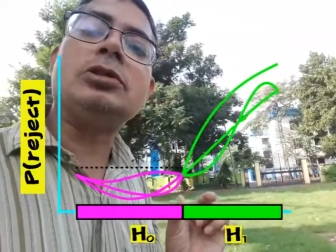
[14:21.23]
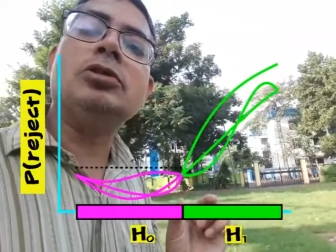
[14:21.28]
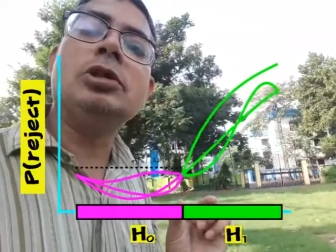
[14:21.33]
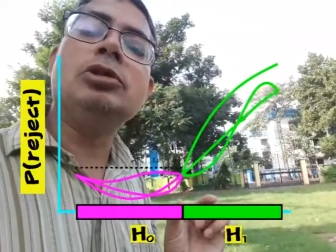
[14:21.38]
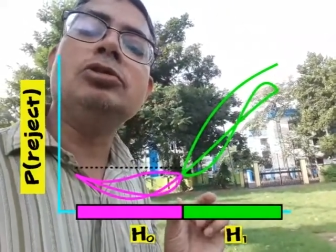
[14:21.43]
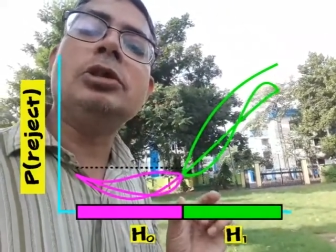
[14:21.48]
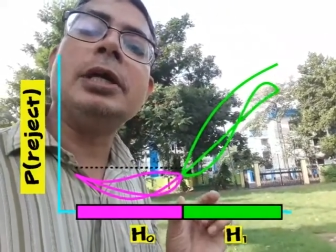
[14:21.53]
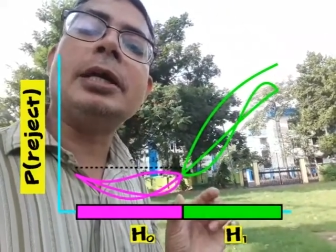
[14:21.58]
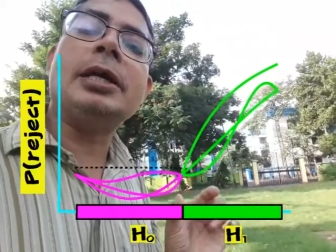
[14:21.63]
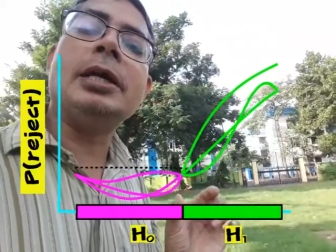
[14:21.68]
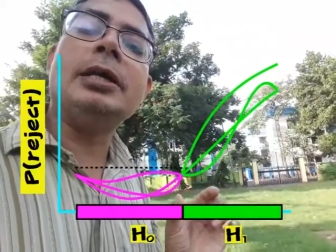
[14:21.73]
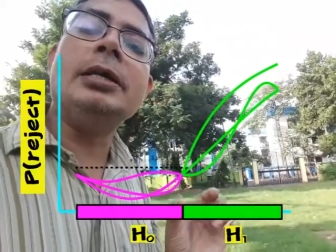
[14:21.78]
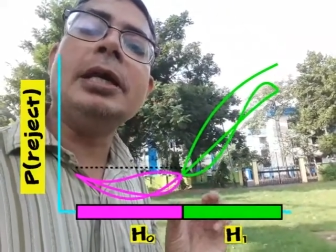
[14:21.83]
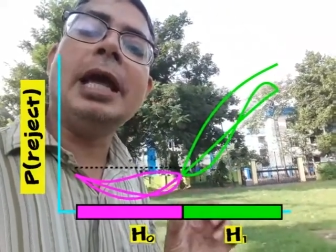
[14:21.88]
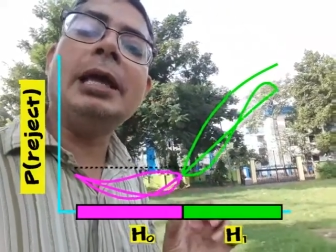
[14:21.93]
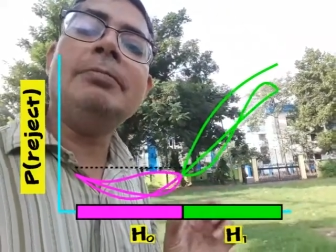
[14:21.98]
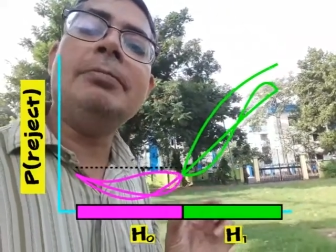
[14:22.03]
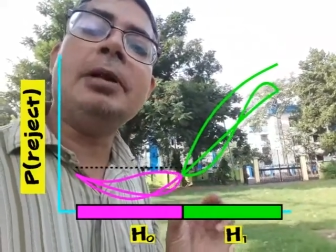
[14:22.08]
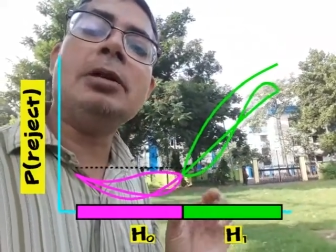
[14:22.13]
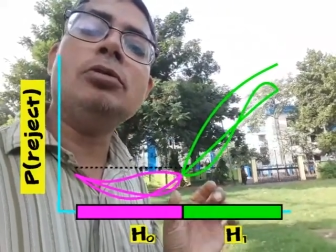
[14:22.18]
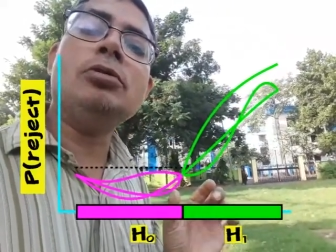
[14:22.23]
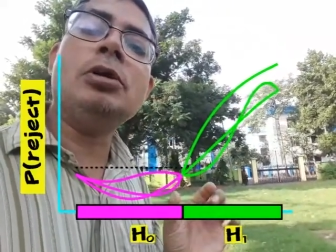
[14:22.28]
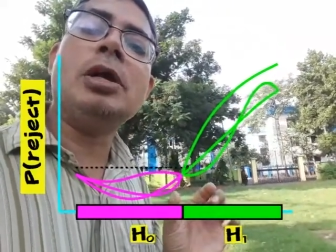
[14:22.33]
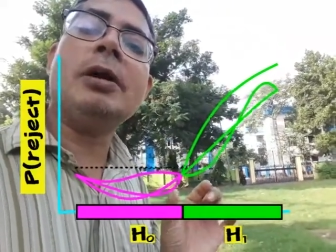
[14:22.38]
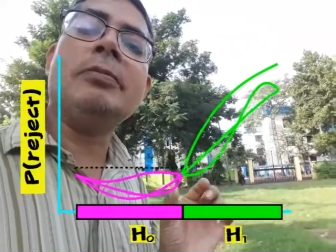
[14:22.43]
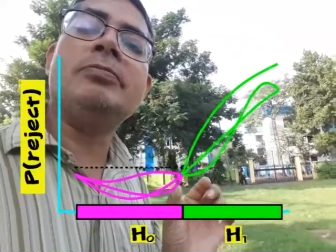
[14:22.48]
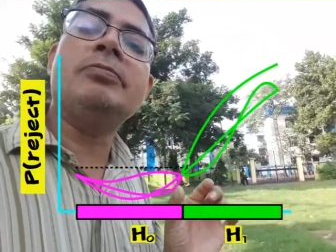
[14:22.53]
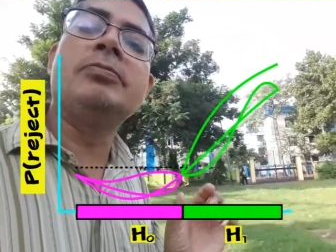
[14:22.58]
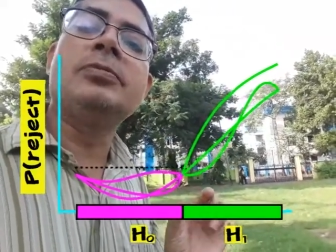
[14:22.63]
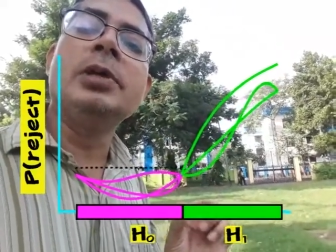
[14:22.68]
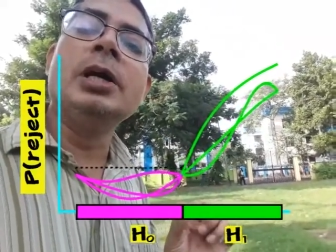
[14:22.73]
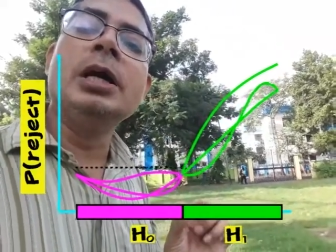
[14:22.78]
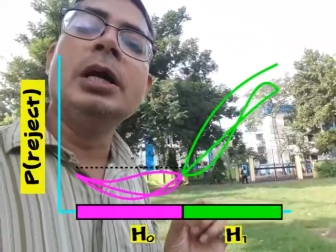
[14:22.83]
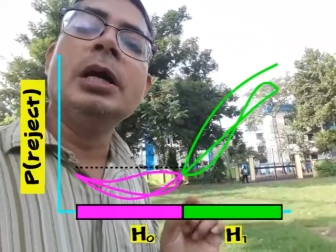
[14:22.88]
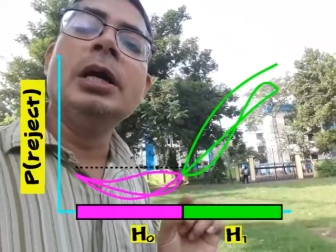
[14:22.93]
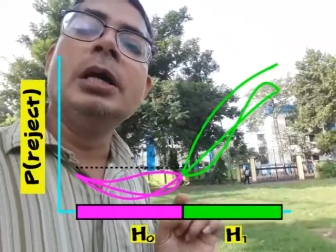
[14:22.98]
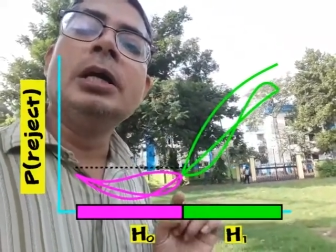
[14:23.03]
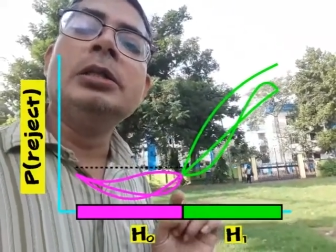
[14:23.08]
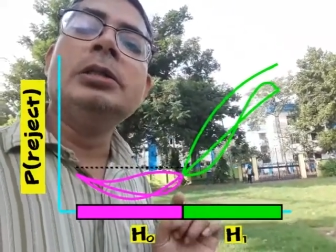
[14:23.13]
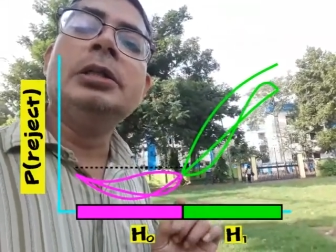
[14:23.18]
So you take a neighborhood of
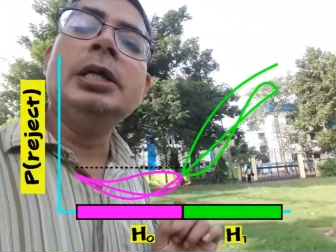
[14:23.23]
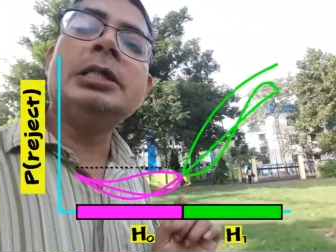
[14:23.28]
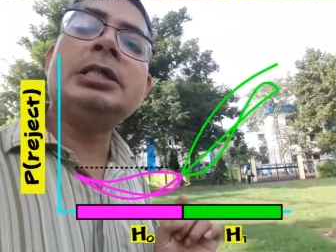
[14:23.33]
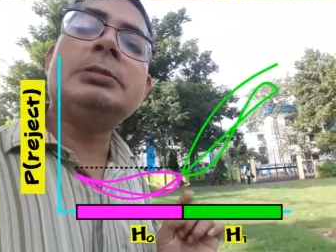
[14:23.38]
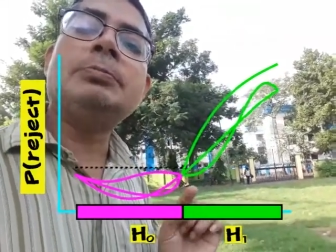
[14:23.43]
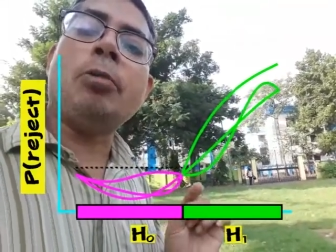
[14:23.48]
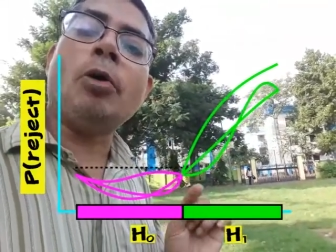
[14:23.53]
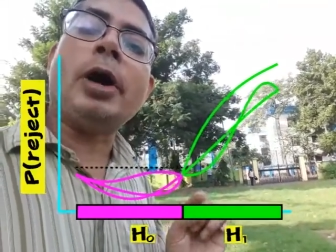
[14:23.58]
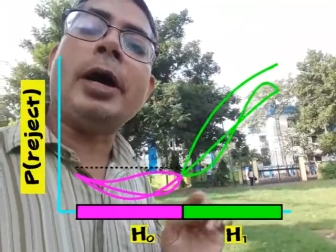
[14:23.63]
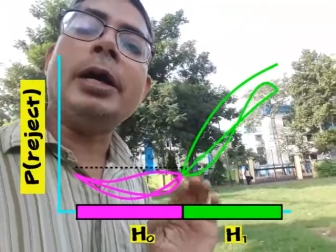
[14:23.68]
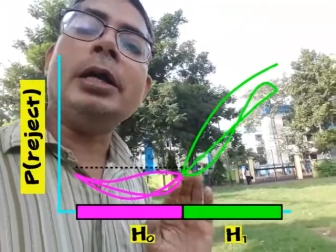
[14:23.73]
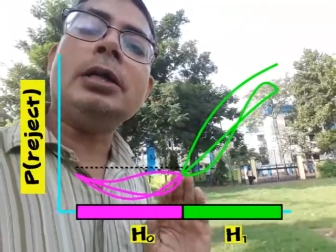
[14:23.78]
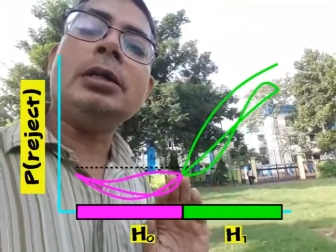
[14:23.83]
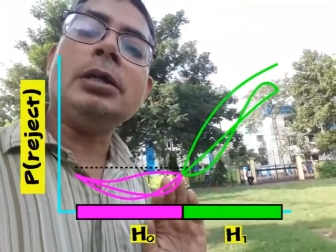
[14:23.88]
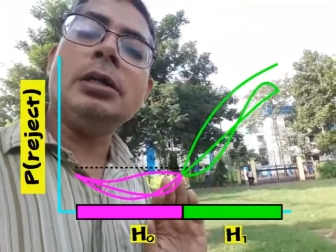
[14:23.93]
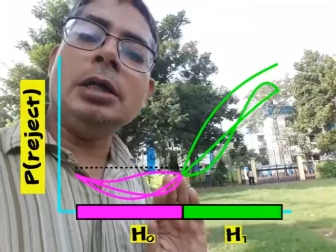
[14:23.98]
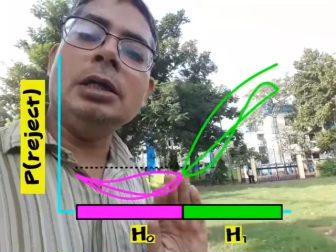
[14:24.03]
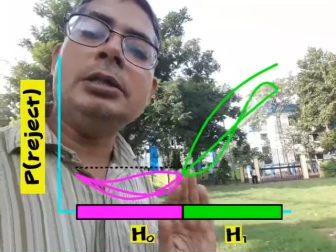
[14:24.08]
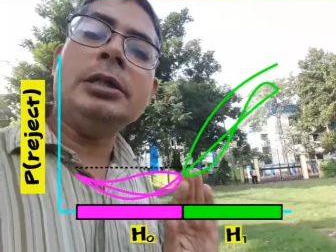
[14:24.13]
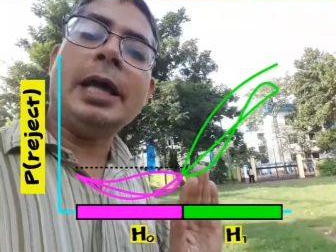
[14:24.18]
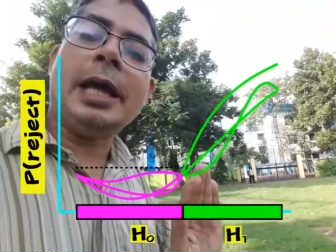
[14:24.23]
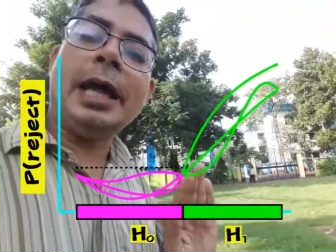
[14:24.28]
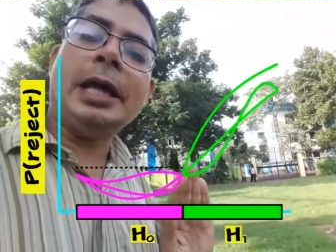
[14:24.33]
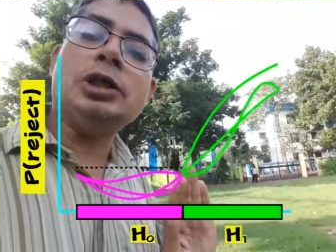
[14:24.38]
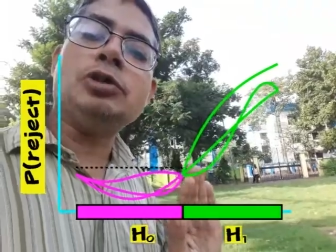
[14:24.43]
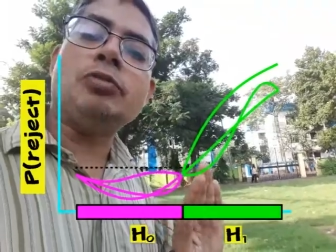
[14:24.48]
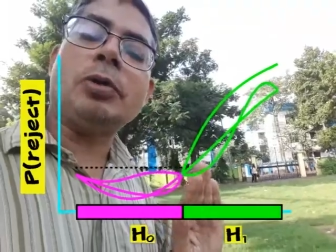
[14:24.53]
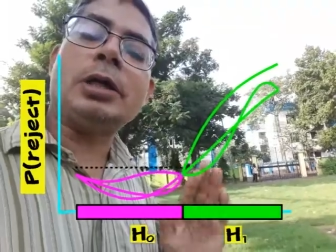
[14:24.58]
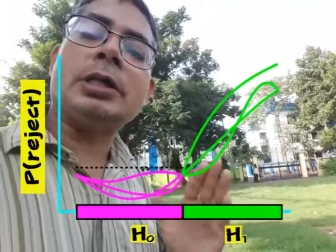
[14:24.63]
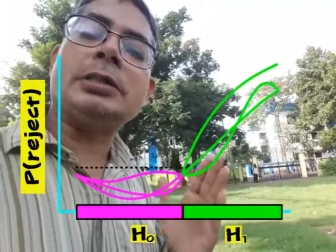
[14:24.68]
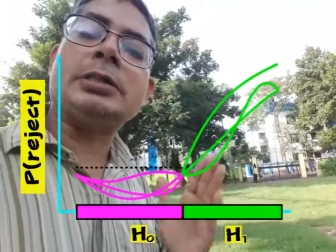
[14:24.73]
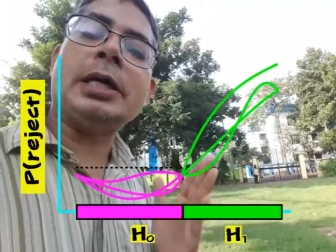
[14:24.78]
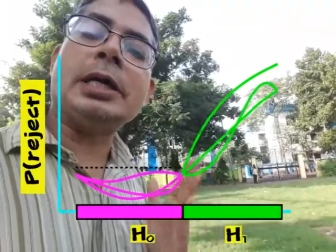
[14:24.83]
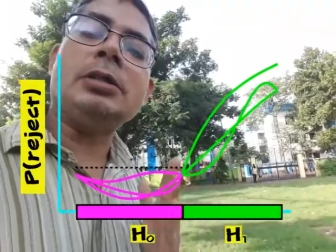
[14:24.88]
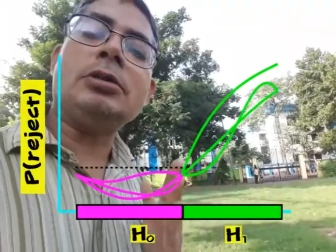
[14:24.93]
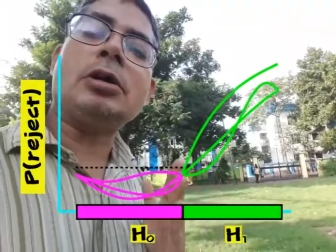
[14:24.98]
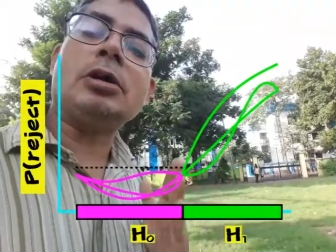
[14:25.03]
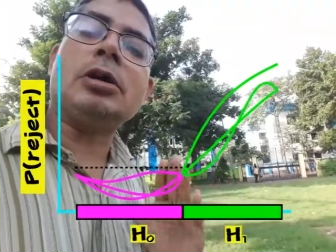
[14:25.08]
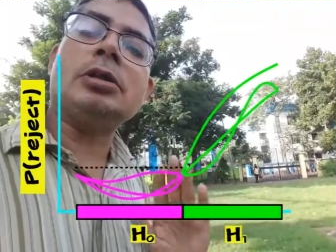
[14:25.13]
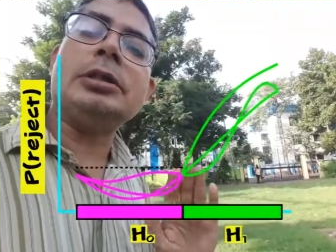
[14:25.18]
this point in the H1
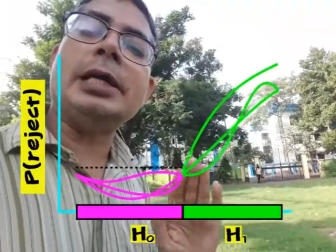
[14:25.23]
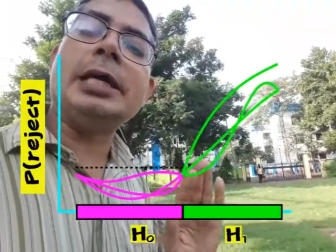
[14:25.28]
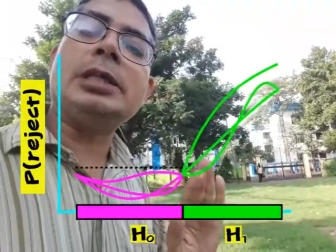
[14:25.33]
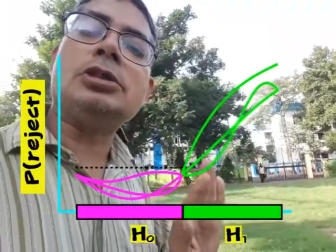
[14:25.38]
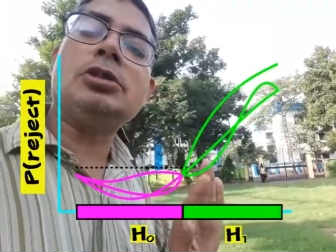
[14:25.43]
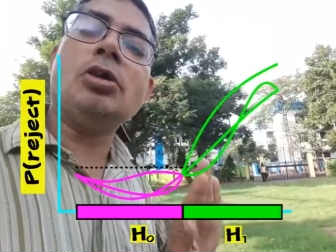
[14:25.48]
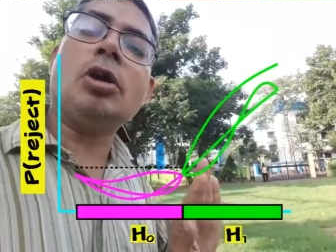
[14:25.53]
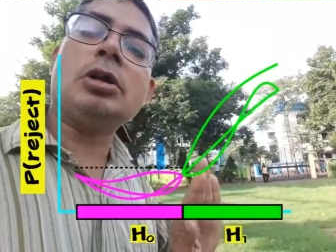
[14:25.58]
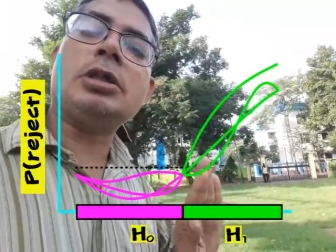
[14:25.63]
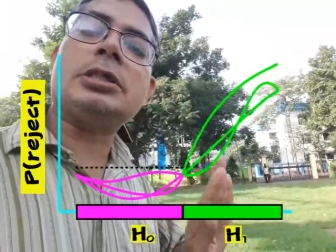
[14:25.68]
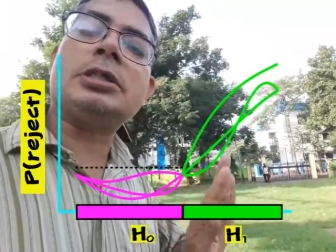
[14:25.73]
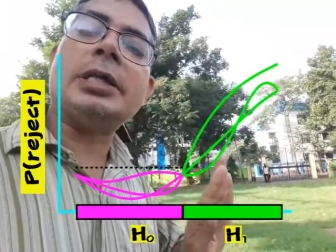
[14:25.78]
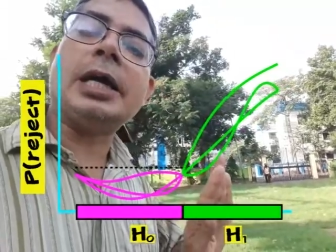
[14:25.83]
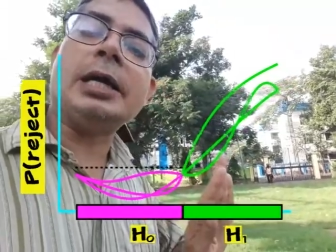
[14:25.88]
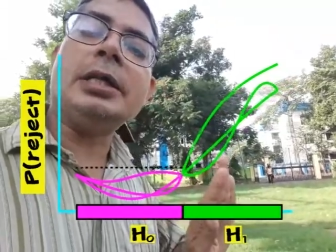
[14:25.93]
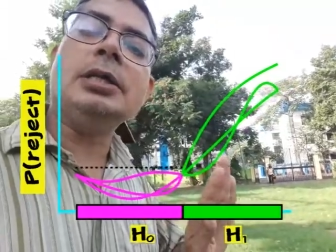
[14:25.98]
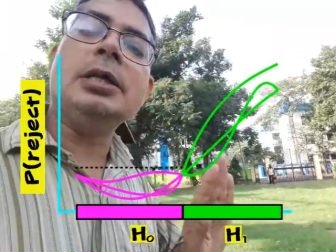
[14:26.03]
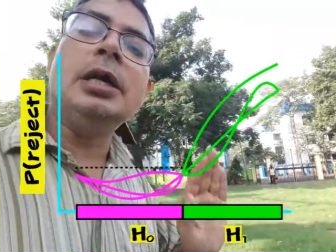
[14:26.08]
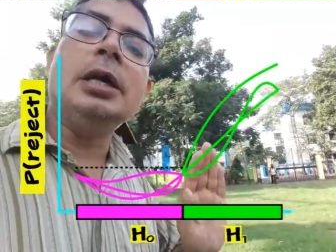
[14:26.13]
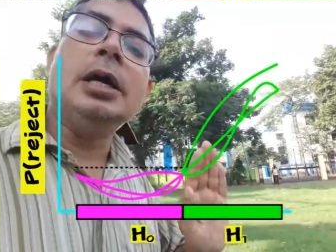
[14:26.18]
side, not on the H0 side.